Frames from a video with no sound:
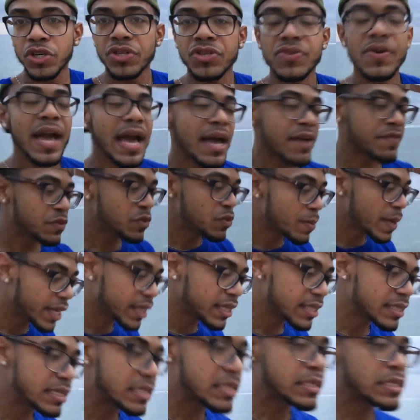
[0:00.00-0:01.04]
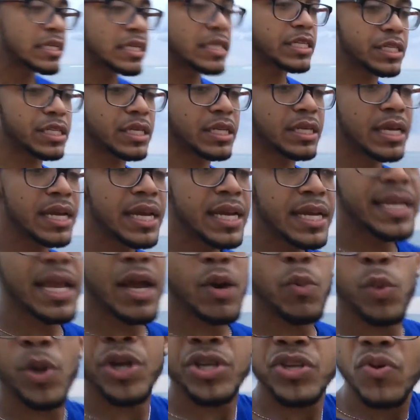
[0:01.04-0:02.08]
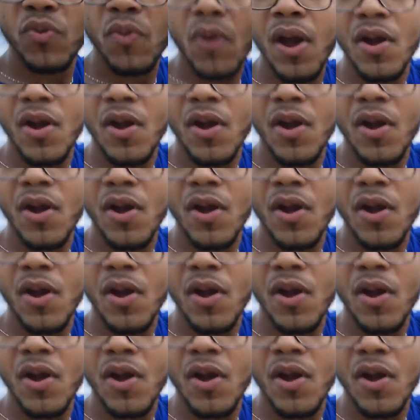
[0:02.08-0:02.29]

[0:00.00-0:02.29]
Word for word: You have to make a decision that where you